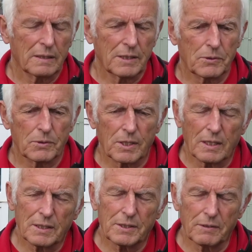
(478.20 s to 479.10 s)
This was the
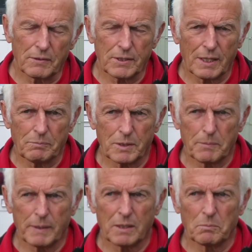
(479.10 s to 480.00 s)
last of the 7
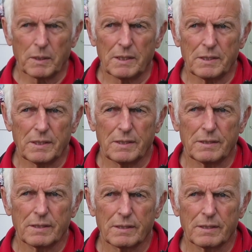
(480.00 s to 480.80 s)
to be completed